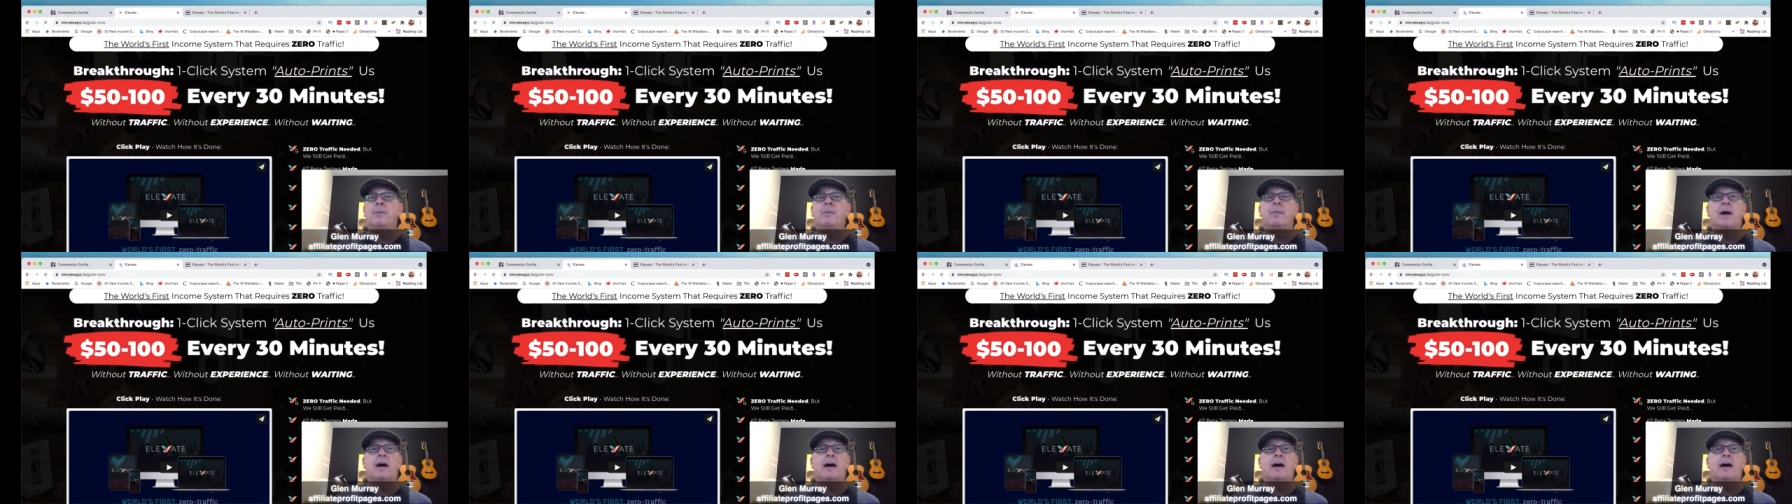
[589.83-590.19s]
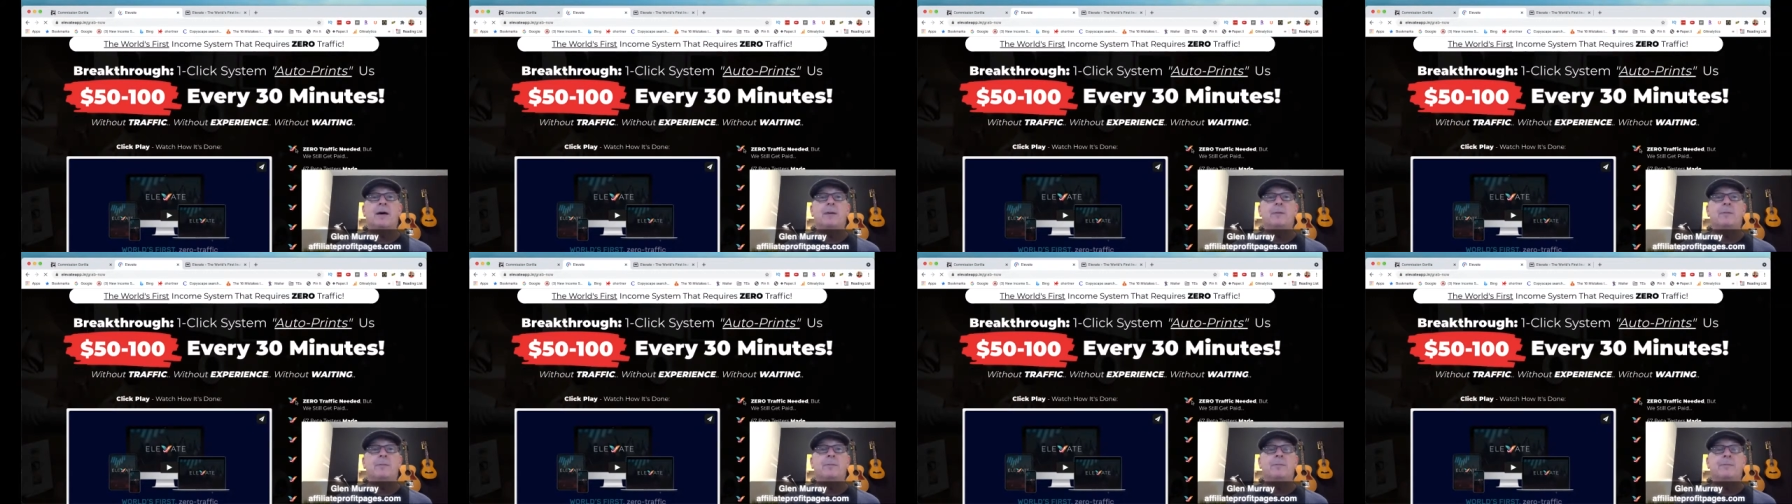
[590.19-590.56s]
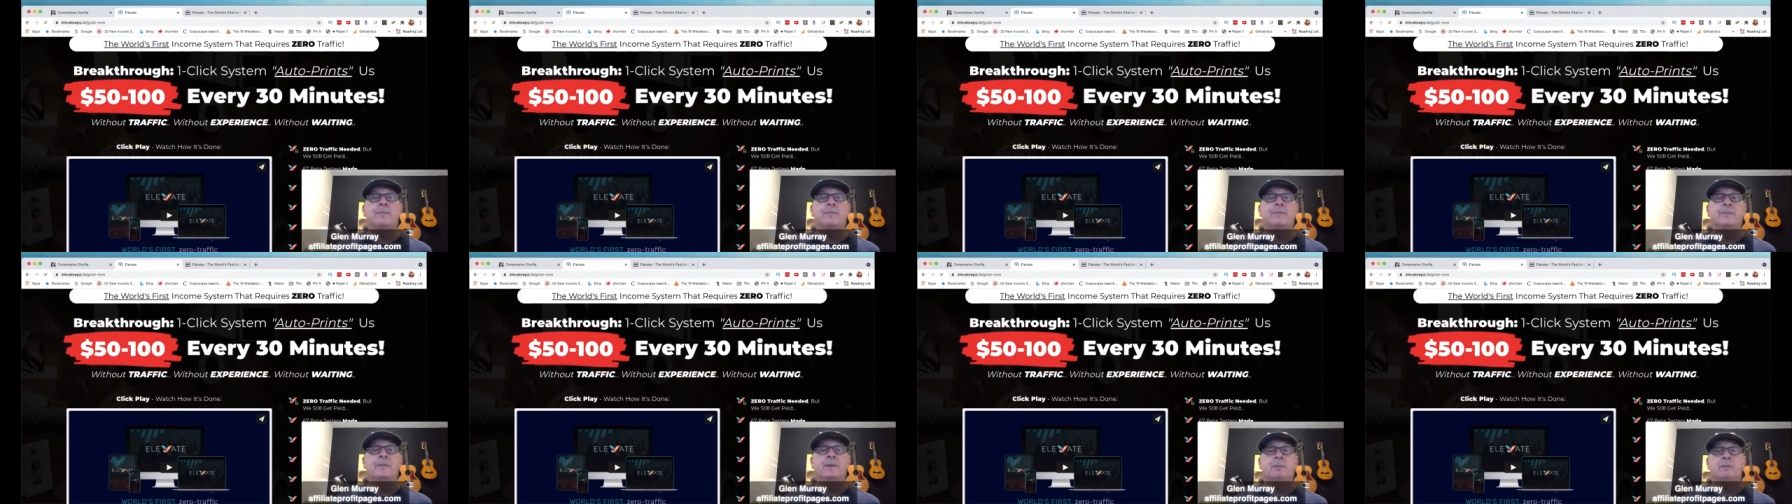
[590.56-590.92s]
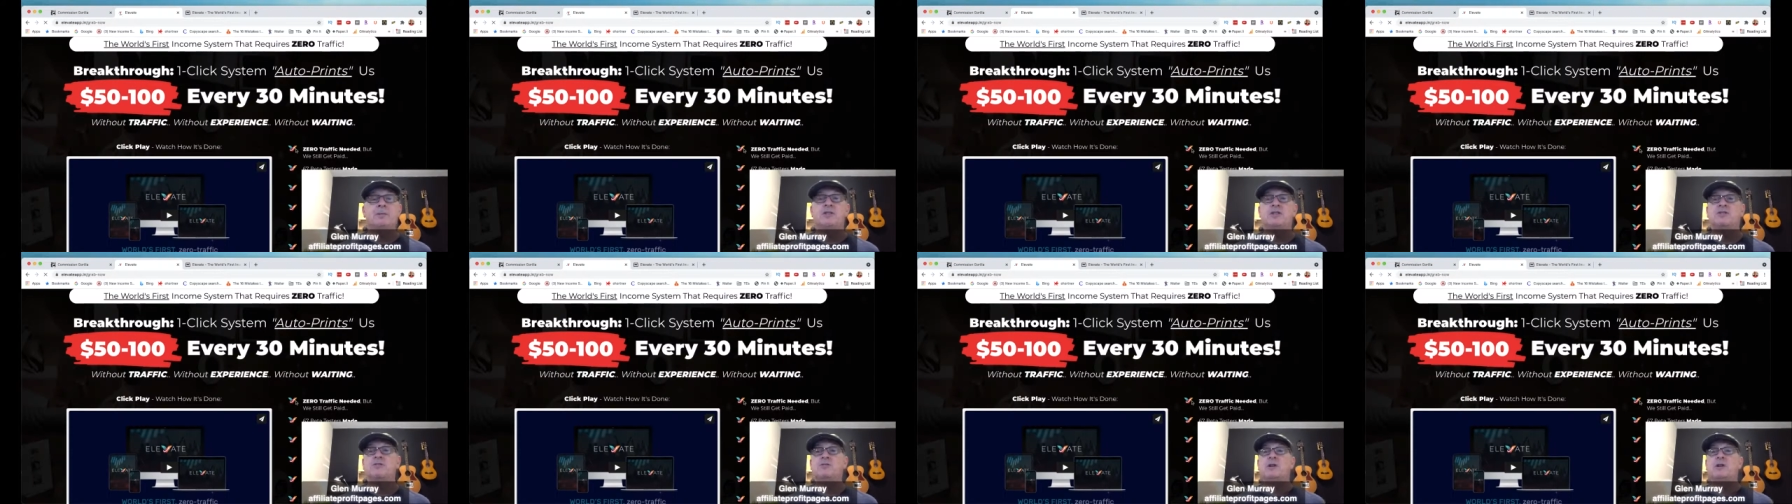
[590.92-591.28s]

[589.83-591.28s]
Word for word: Let me just